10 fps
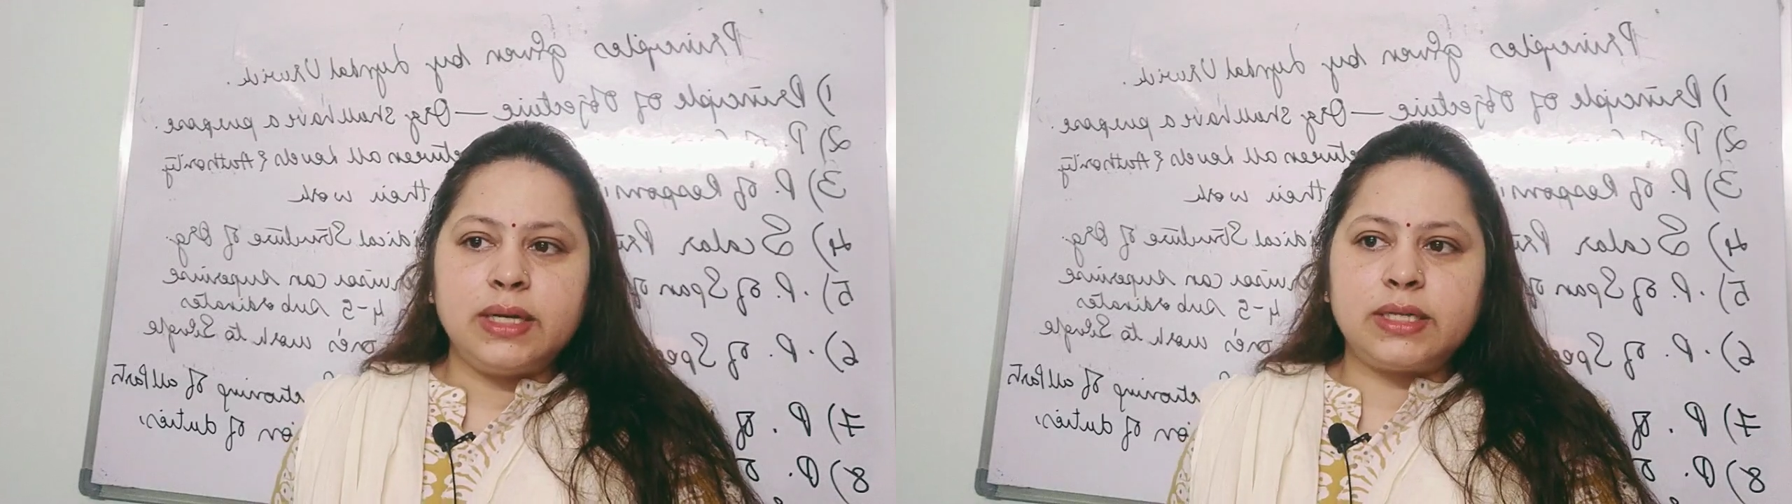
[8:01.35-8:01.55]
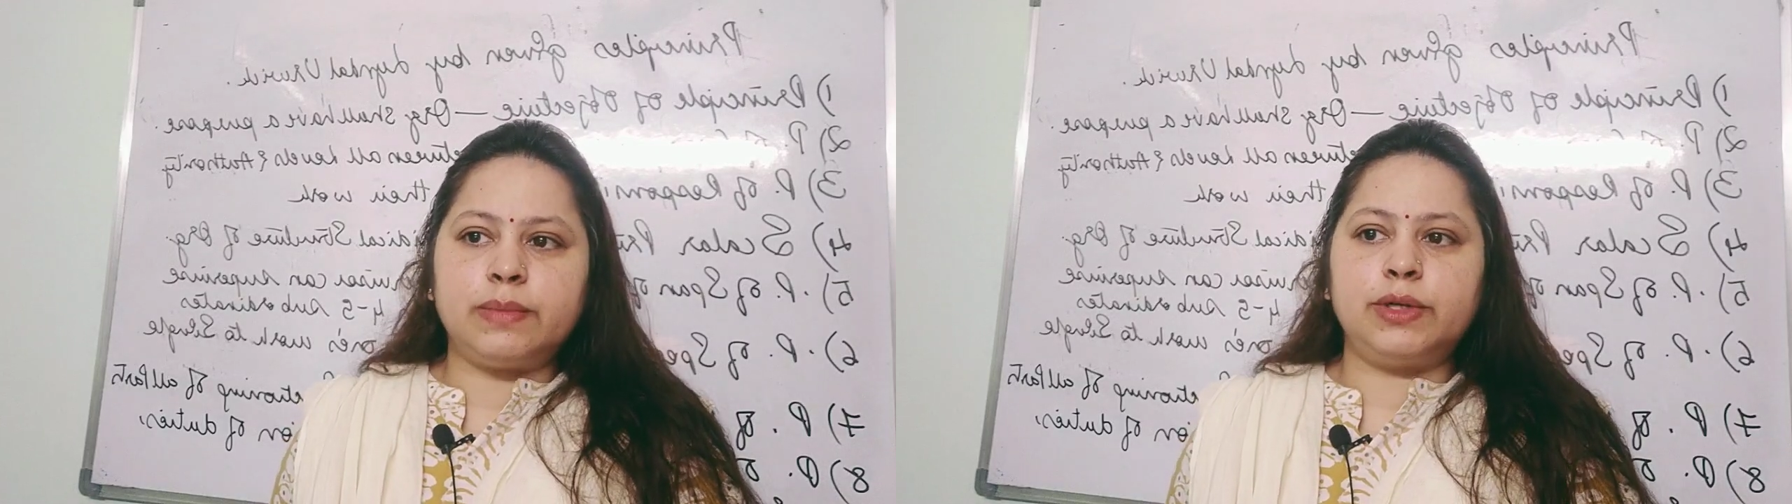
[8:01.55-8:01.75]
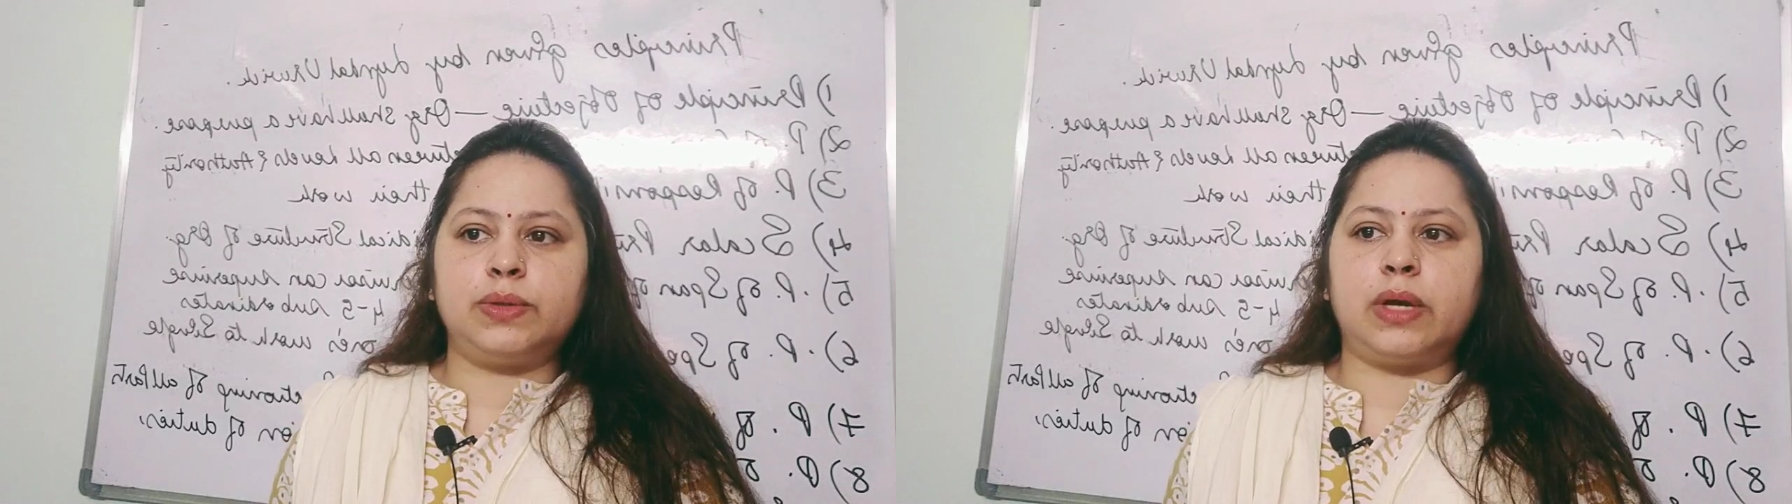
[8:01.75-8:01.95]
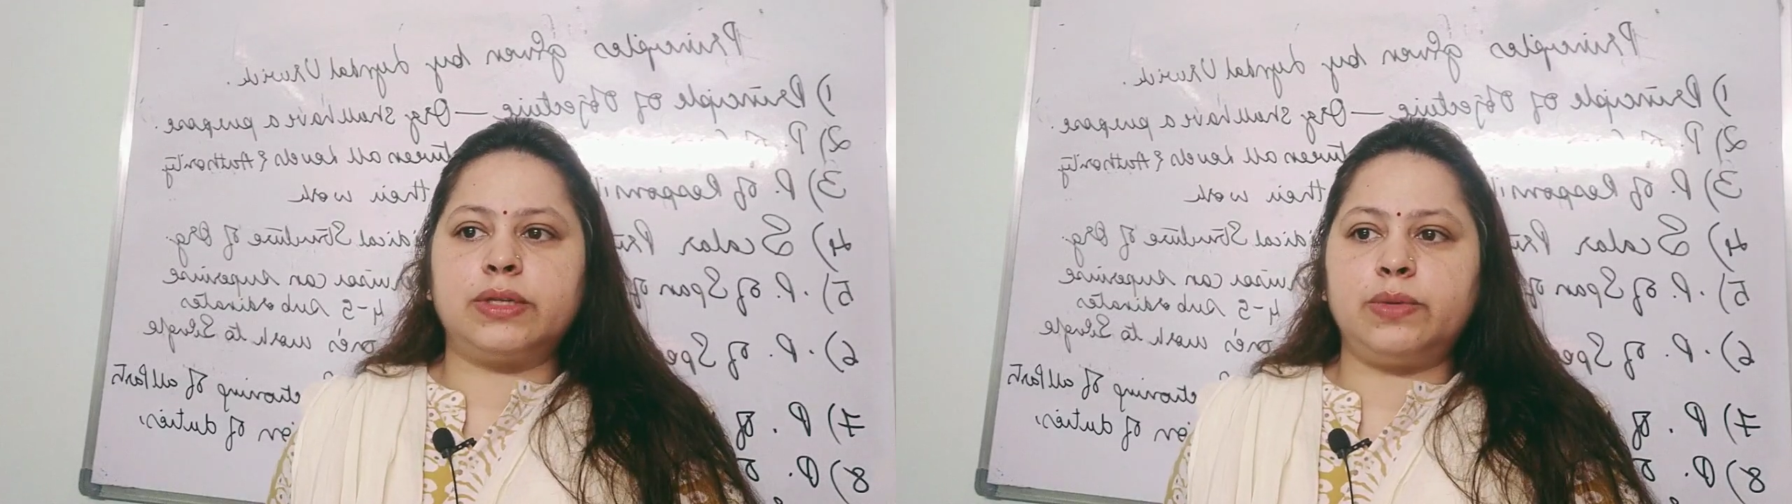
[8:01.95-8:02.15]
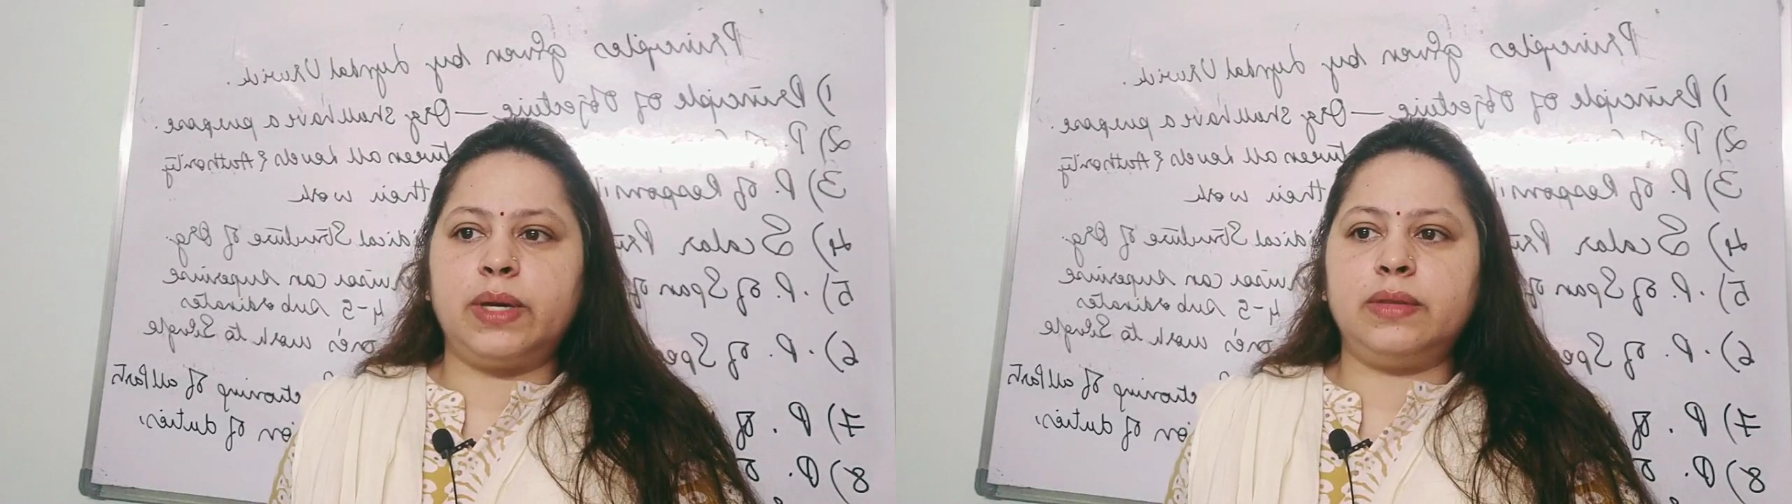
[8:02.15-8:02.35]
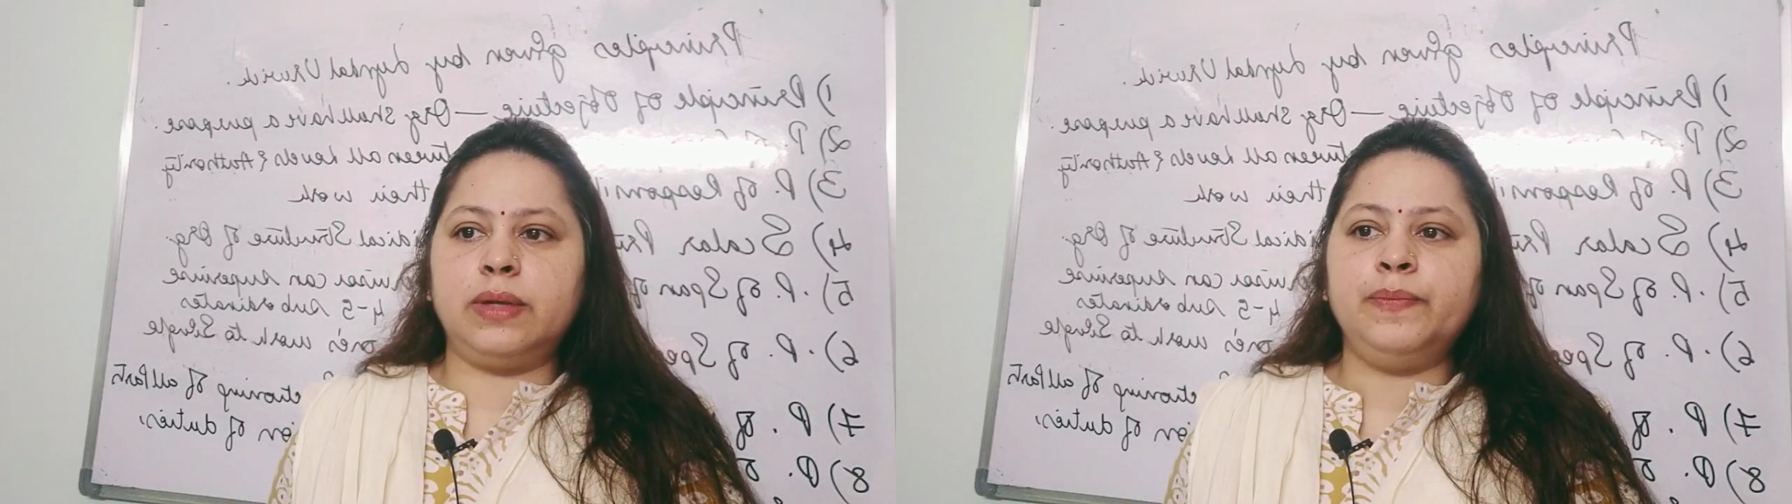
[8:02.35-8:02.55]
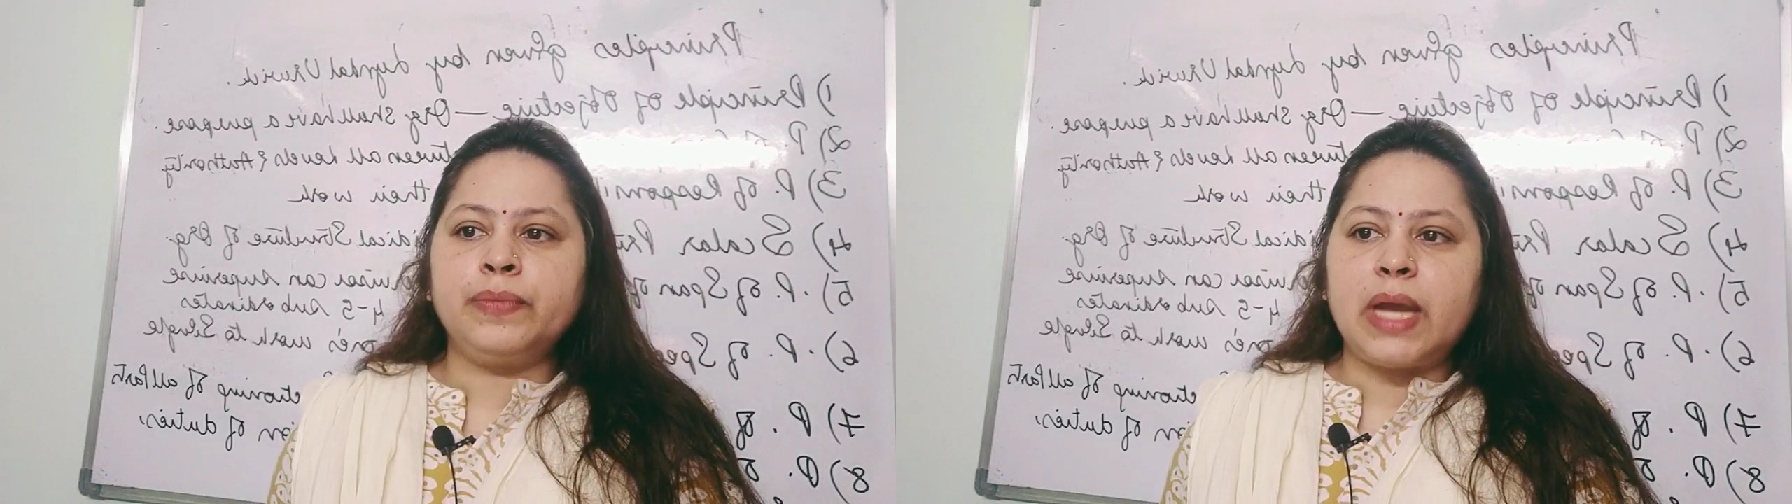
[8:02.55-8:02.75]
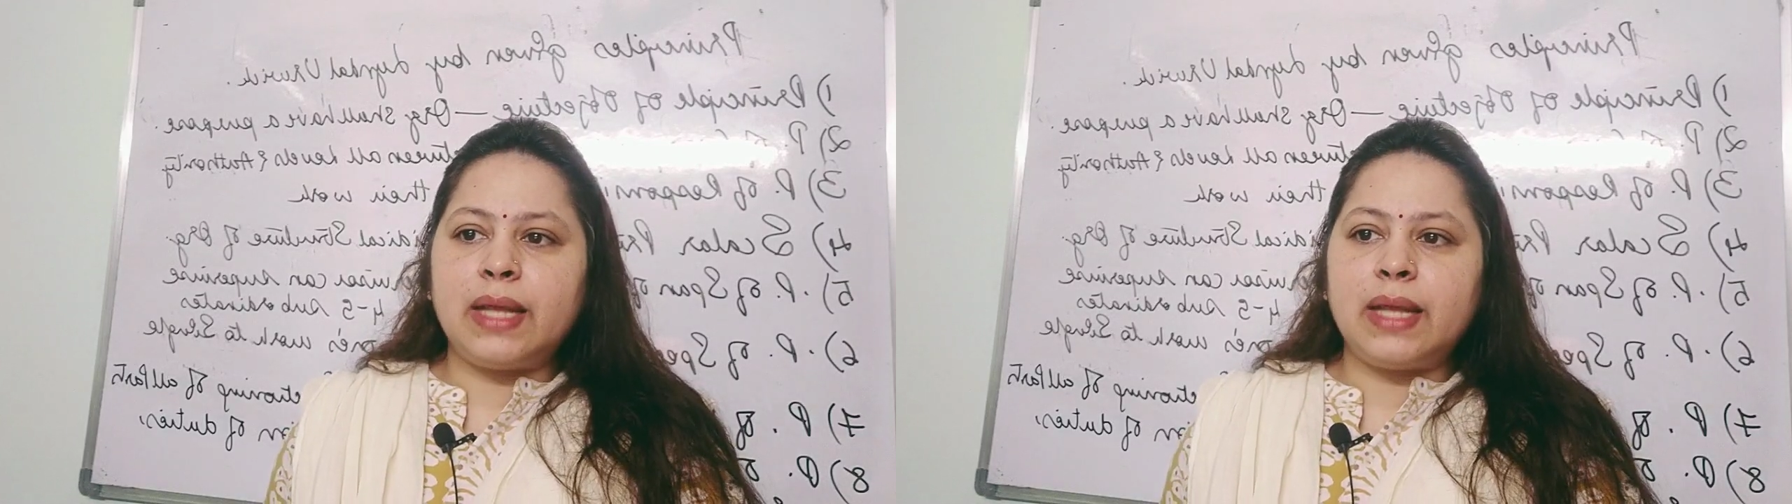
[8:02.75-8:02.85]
December 2023.